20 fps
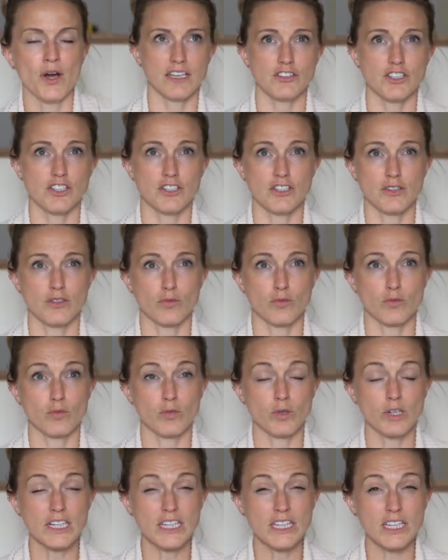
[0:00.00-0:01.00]
If she
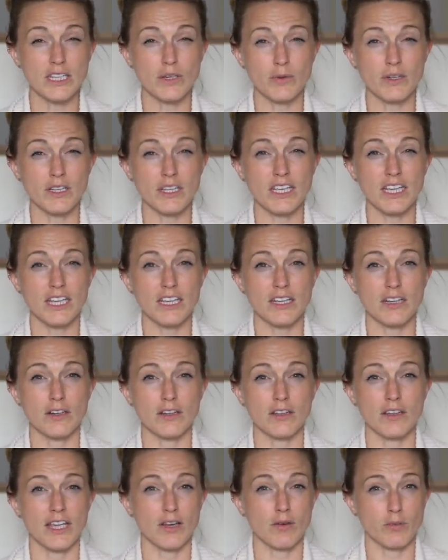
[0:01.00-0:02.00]
really, really
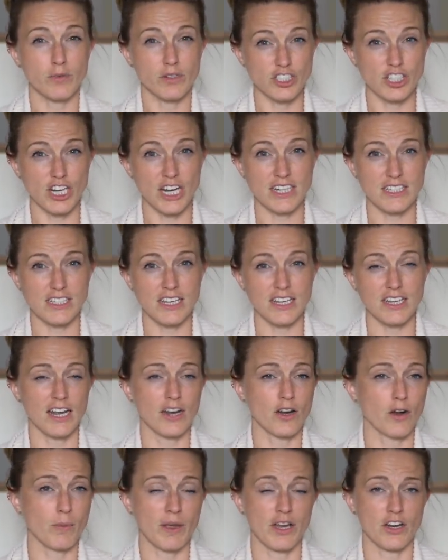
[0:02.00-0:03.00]
like rejects it, I
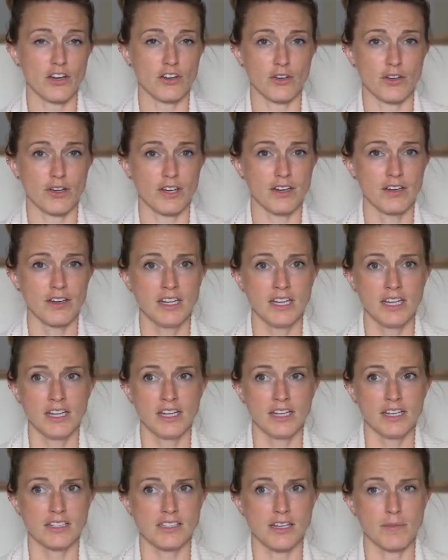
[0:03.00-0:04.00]
don't make her do it.
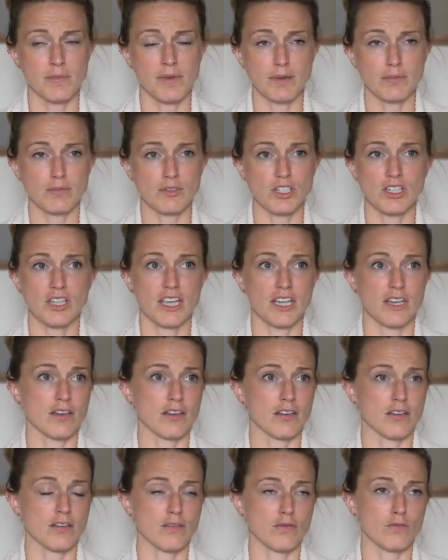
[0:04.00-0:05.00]
Sometimes she like
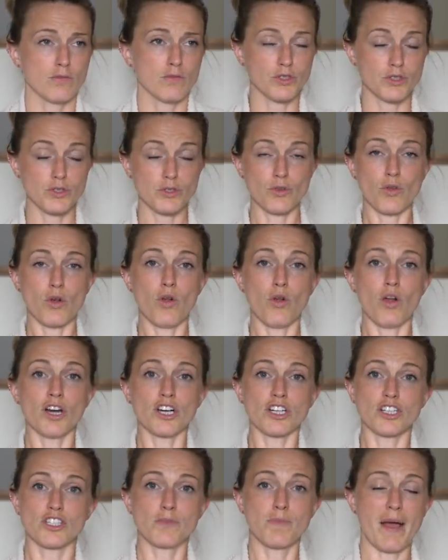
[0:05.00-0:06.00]
we'll do the whole
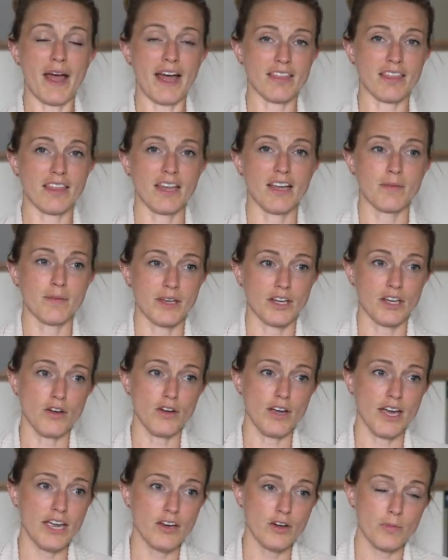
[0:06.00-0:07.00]
arch back thing. I'm like,
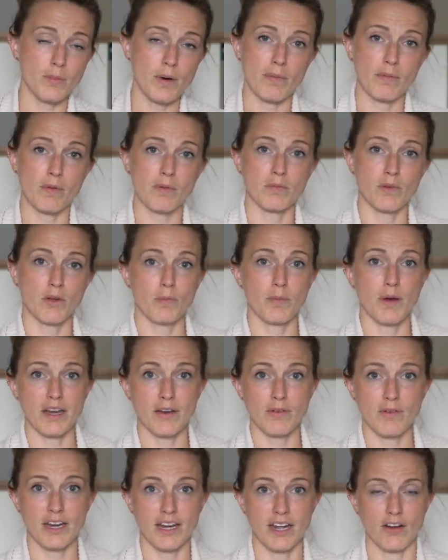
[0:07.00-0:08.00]
okay, no problem,
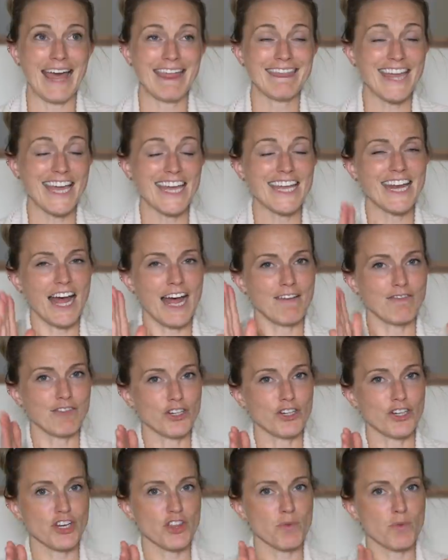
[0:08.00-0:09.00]
nobody right now. And then I've
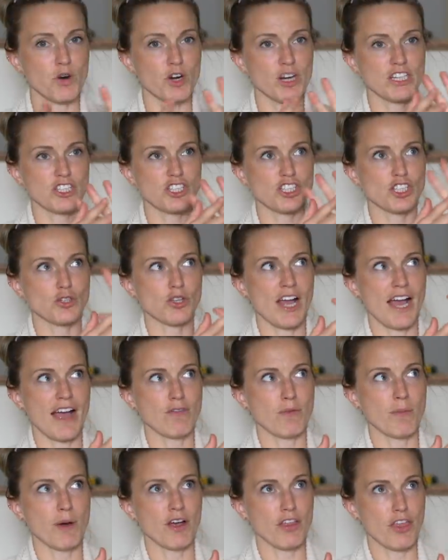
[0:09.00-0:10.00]
learned in the morning she'll
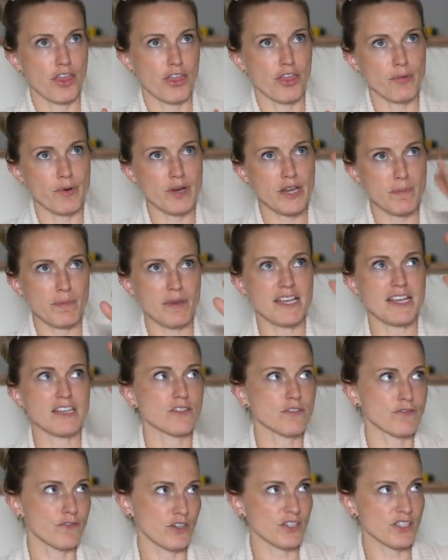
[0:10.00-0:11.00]
have about three
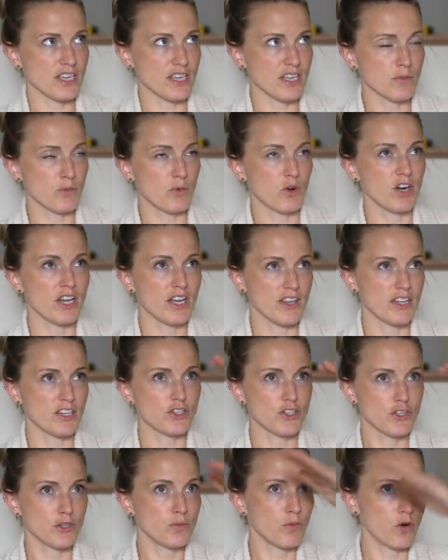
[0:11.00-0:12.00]
pees. first thing in the morning and then
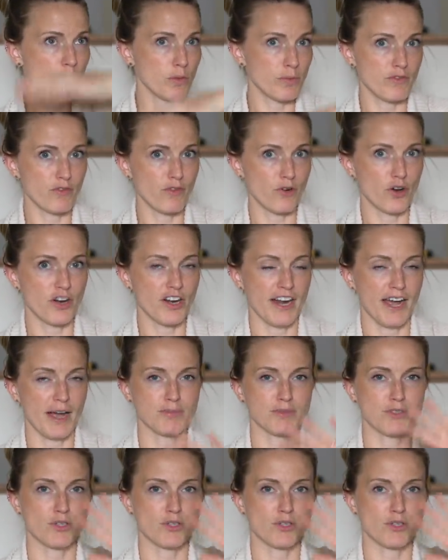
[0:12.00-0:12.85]
two more before her nap.